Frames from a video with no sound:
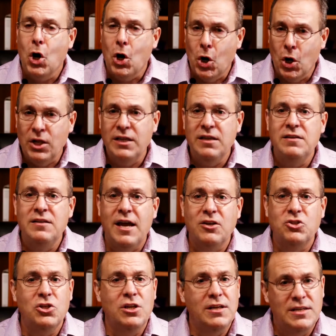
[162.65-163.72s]
early
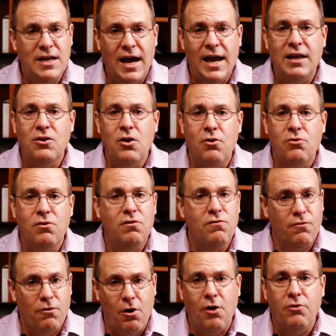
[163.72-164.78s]
detection and diagnosis
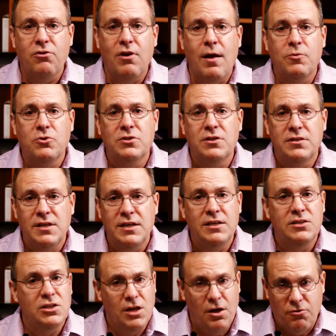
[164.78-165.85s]
for Alzheimer's
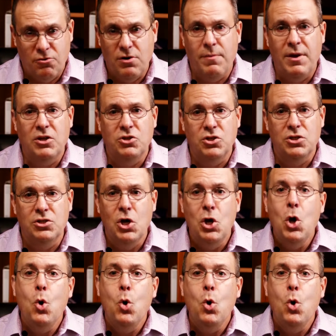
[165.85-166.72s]
disease and other dementias